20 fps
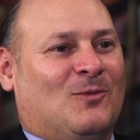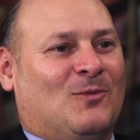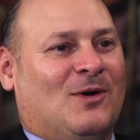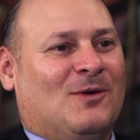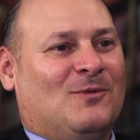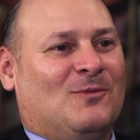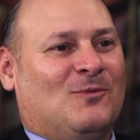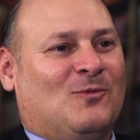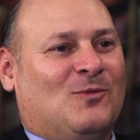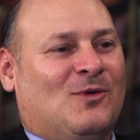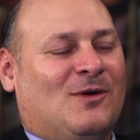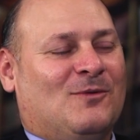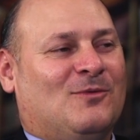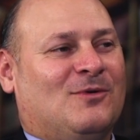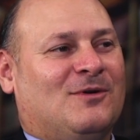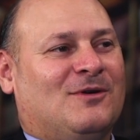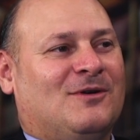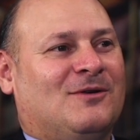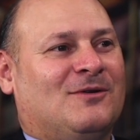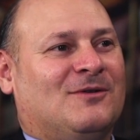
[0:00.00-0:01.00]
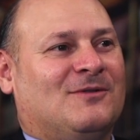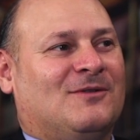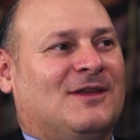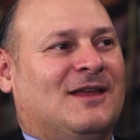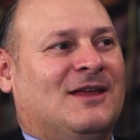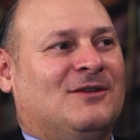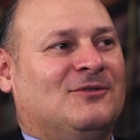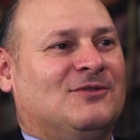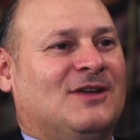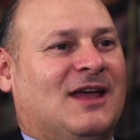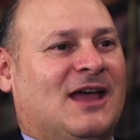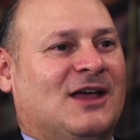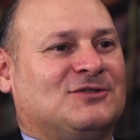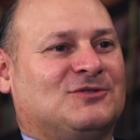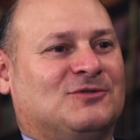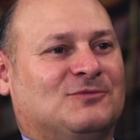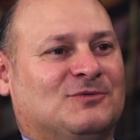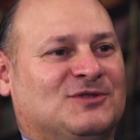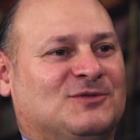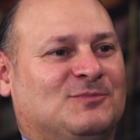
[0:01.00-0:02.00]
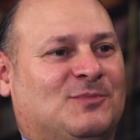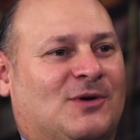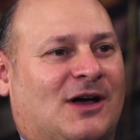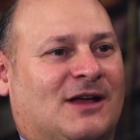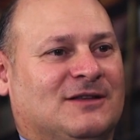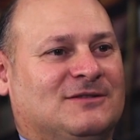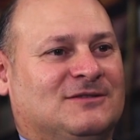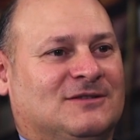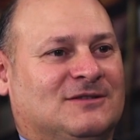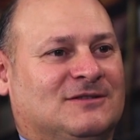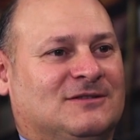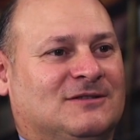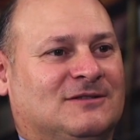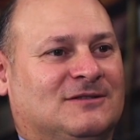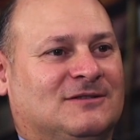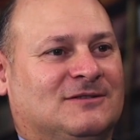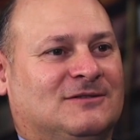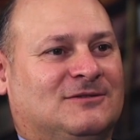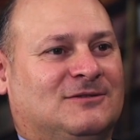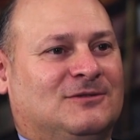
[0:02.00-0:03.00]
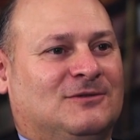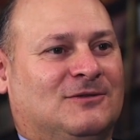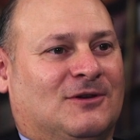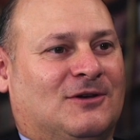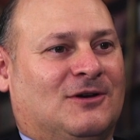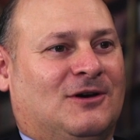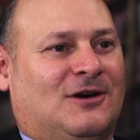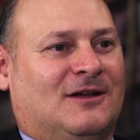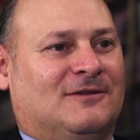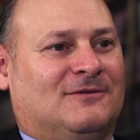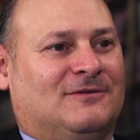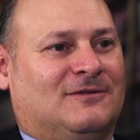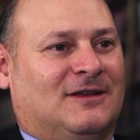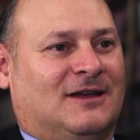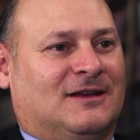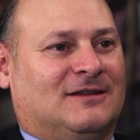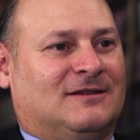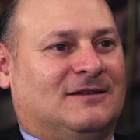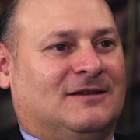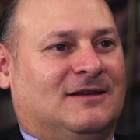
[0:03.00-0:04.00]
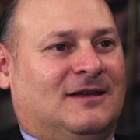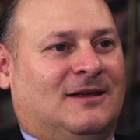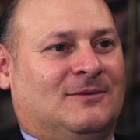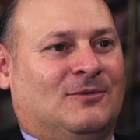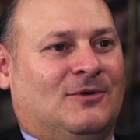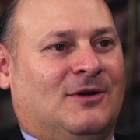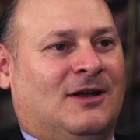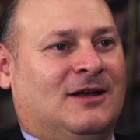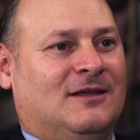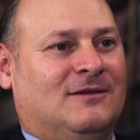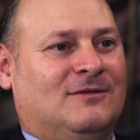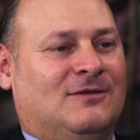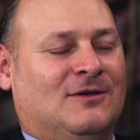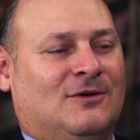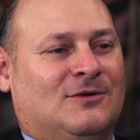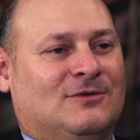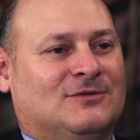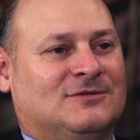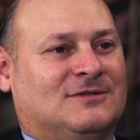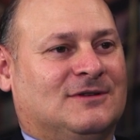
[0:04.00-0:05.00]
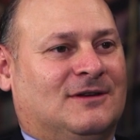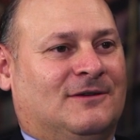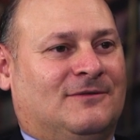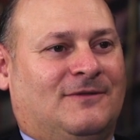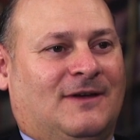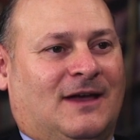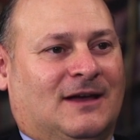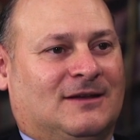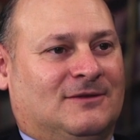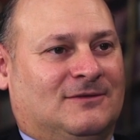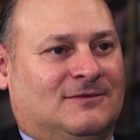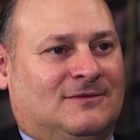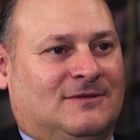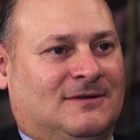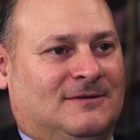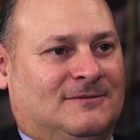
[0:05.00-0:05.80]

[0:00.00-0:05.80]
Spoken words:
What were international responses to the conflict, and were any of those effective?